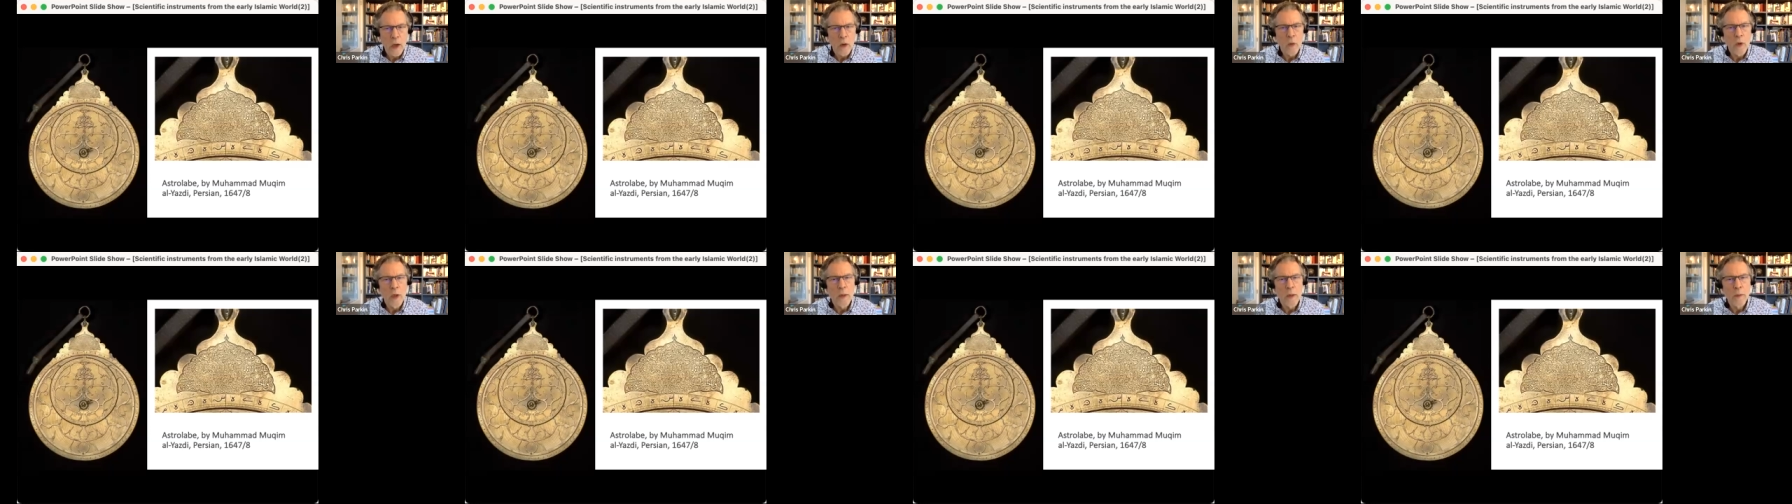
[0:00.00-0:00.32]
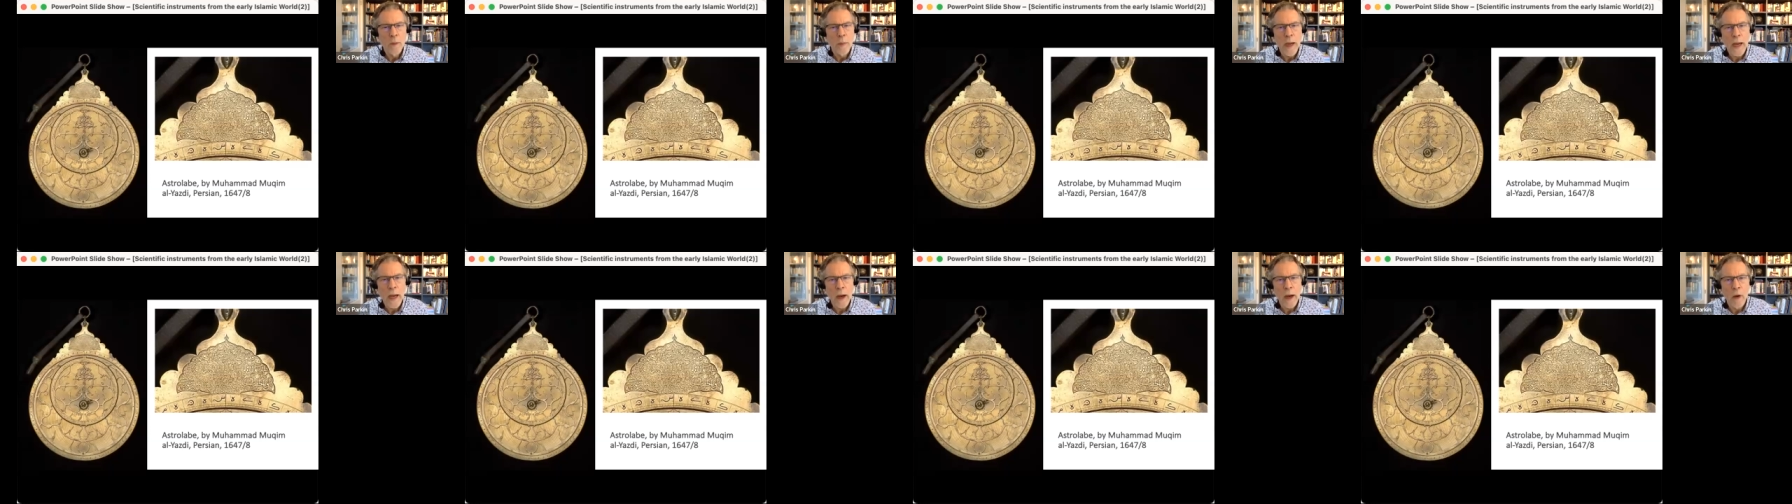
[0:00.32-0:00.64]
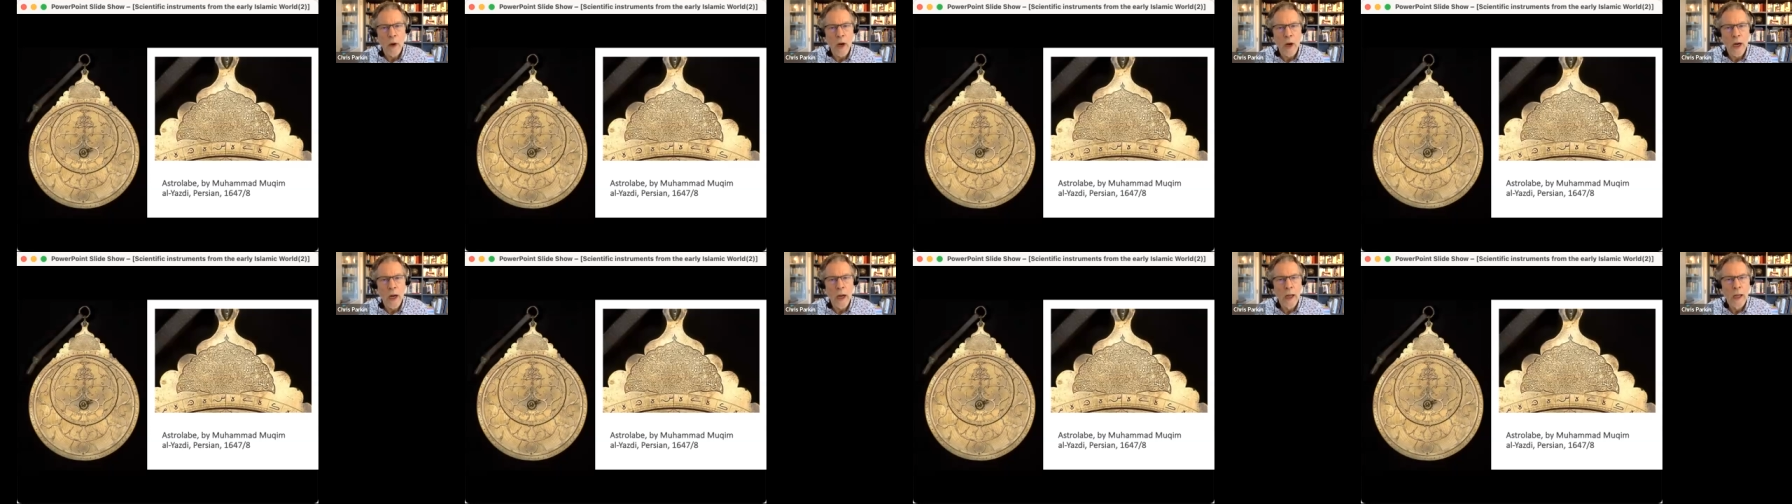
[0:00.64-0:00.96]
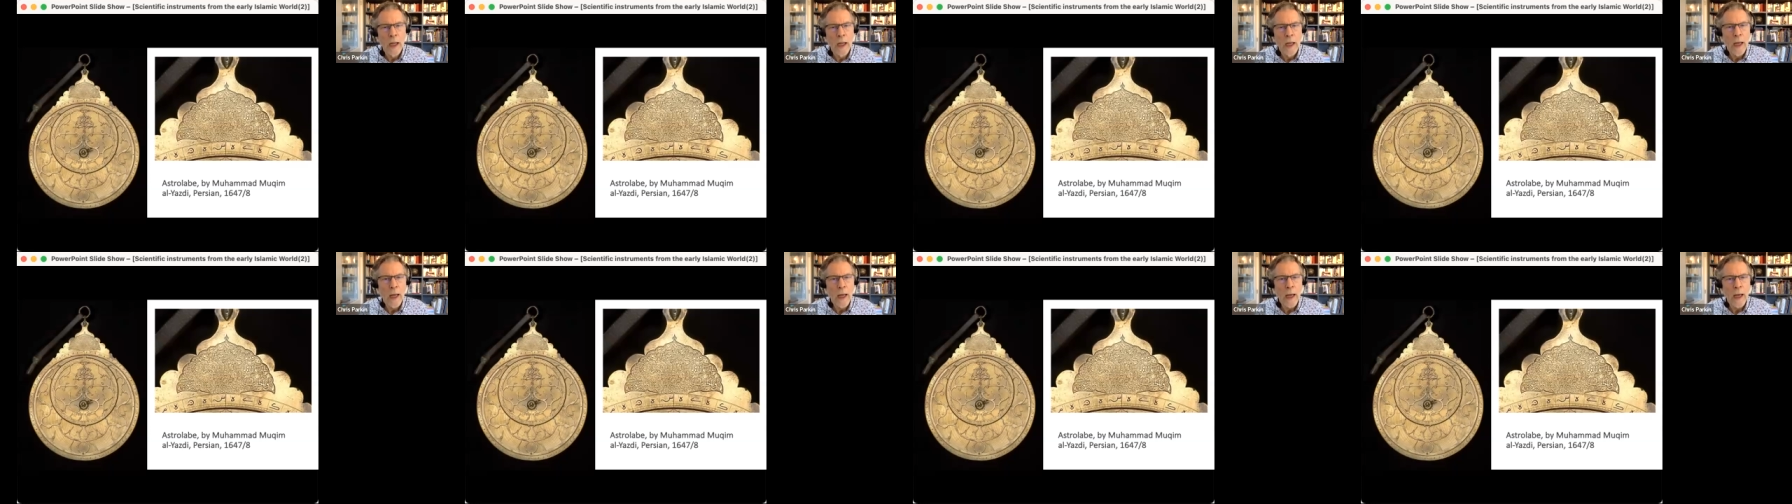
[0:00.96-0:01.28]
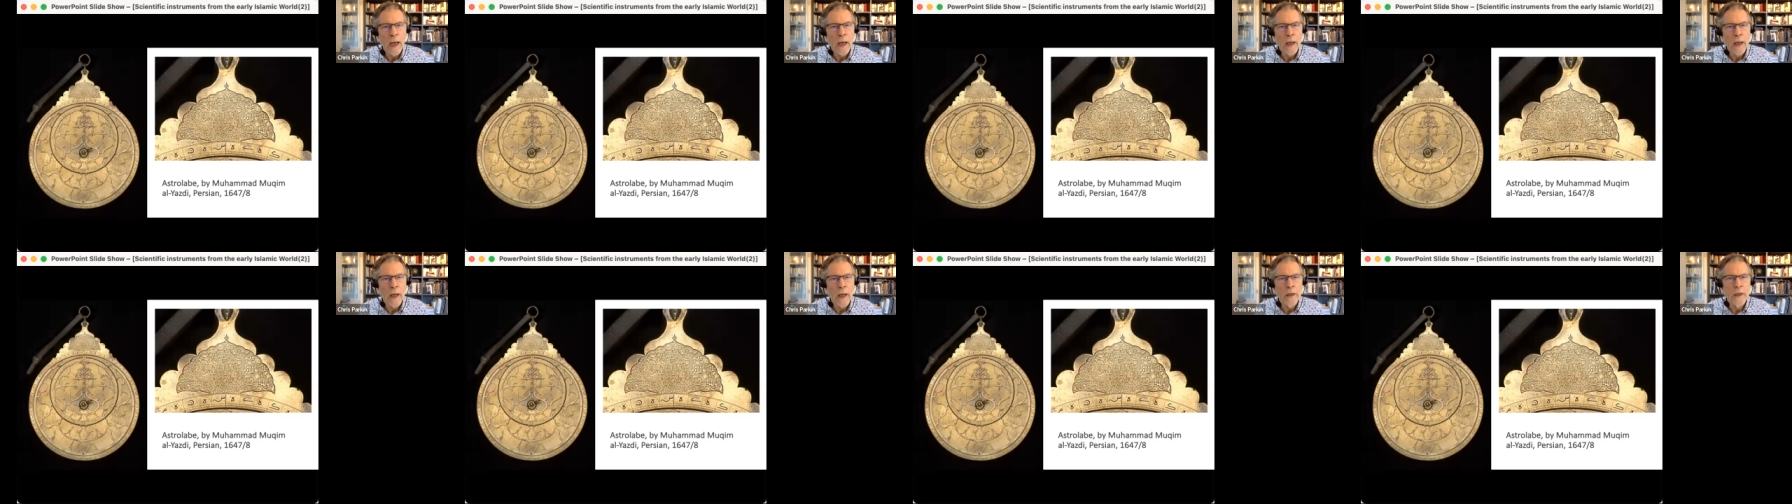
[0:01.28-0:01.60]
with power
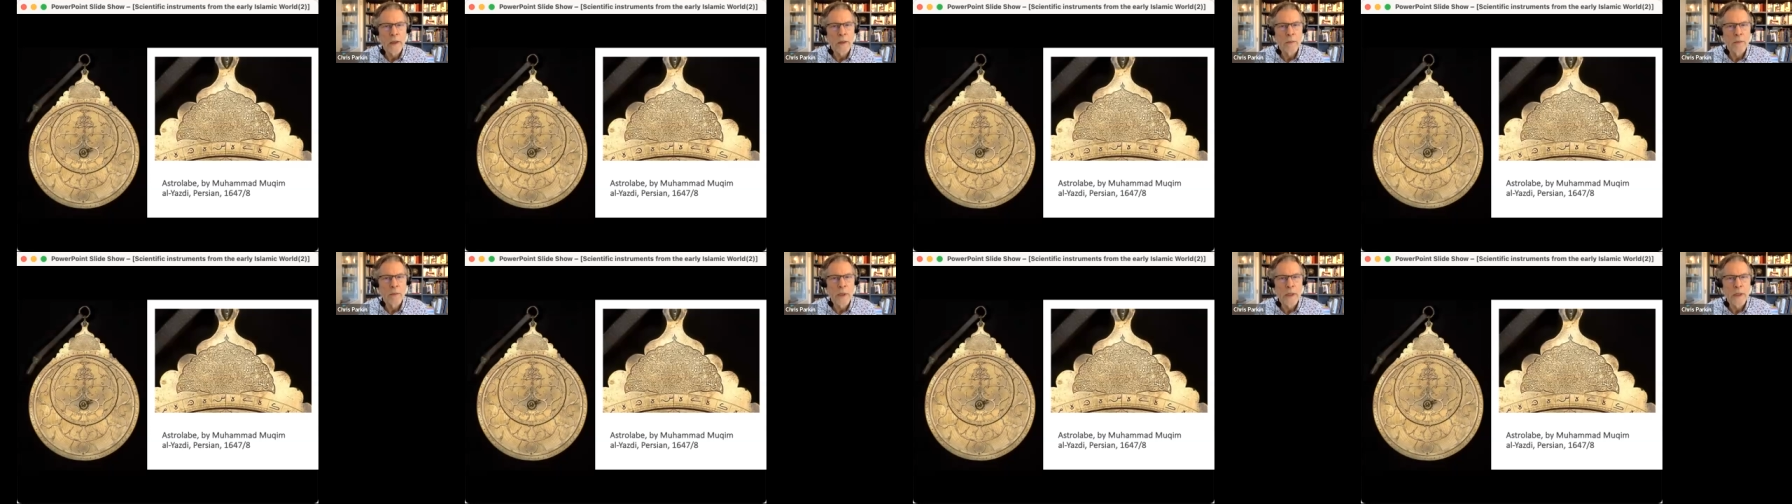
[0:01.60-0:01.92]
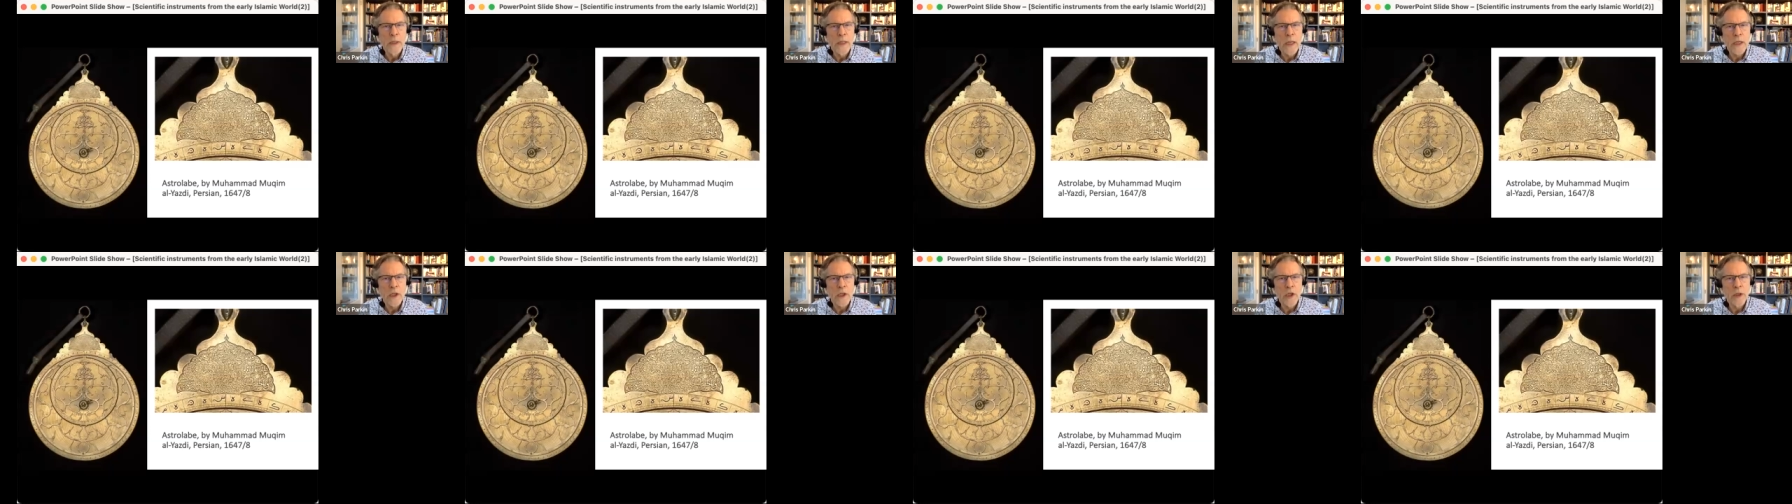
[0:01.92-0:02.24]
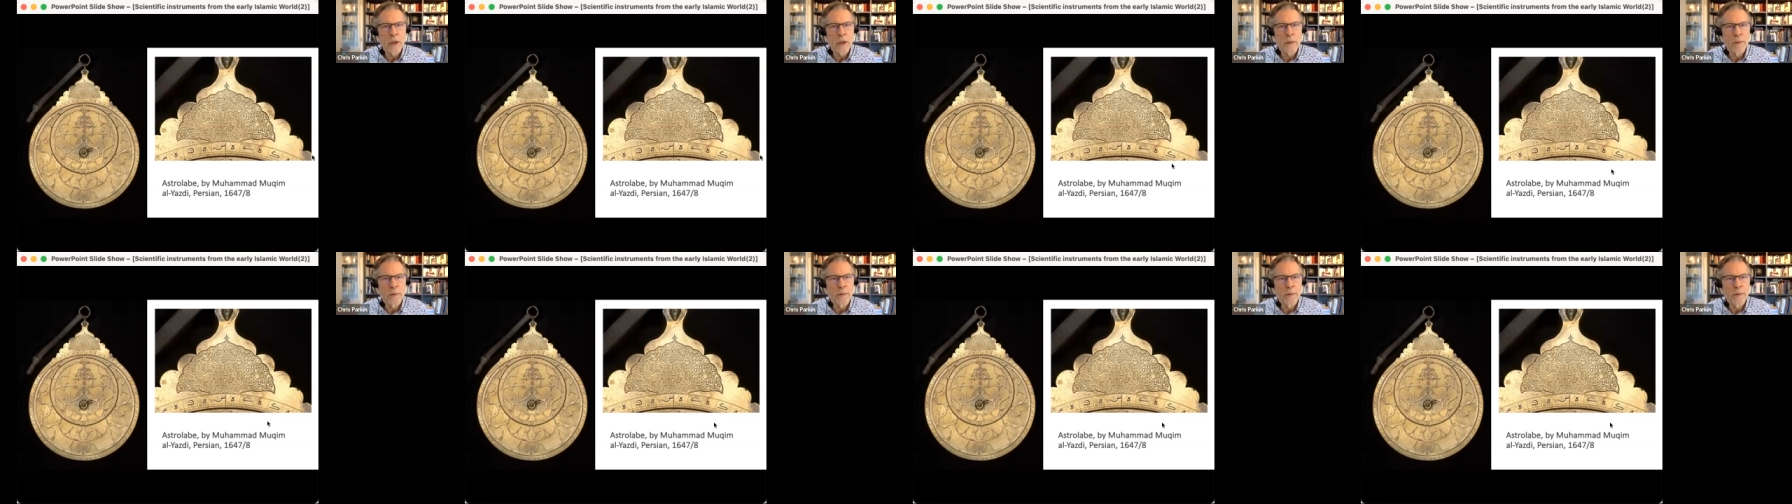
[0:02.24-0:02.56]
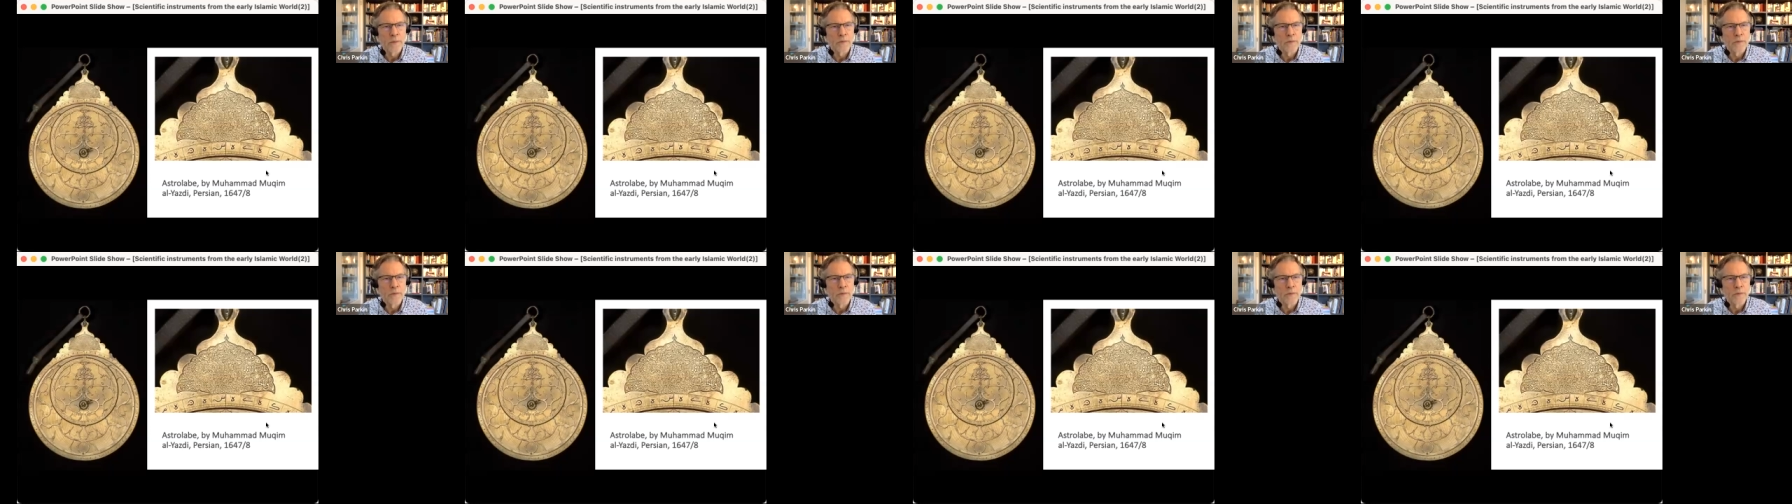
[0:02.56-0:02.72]
and possession.